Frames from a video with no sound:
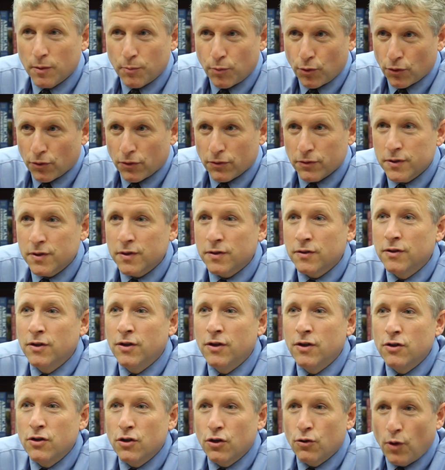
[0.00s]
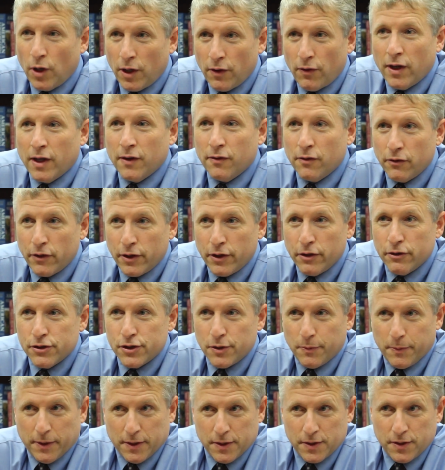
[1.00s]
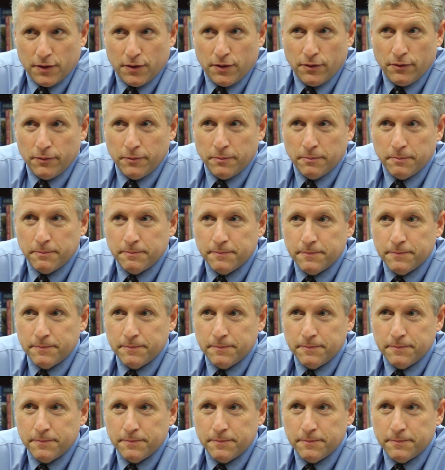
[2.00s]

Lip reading: liberals quite like the Leadership Institute.